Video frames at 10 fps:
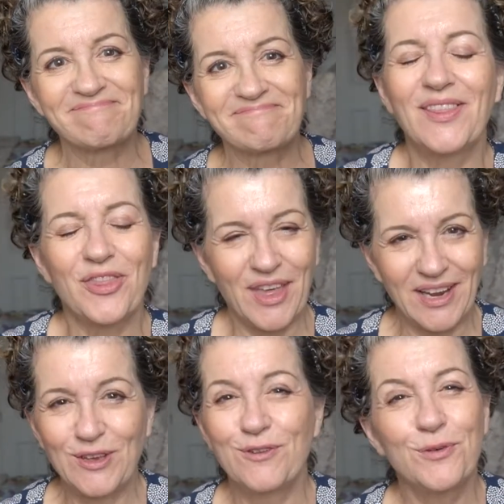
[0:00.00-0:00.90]
And
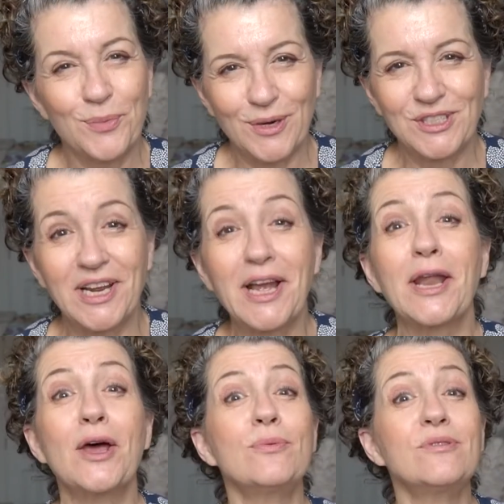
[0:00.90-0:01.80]
thank you for watching, and
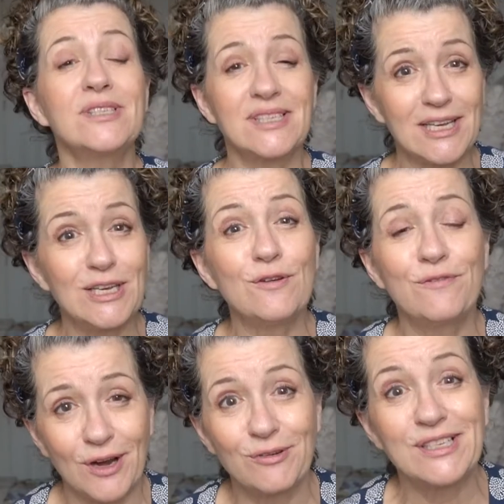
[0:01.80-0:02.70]
I will see you
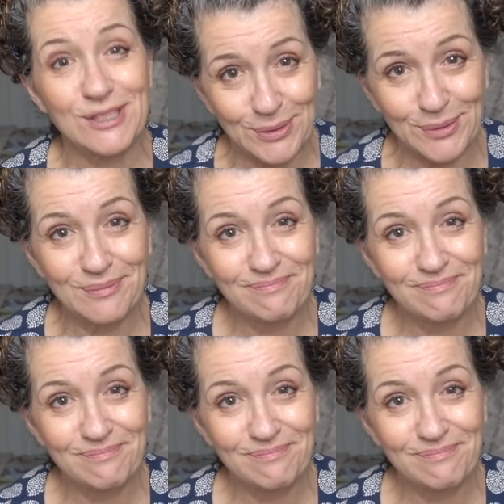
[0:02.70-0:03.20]
very soon.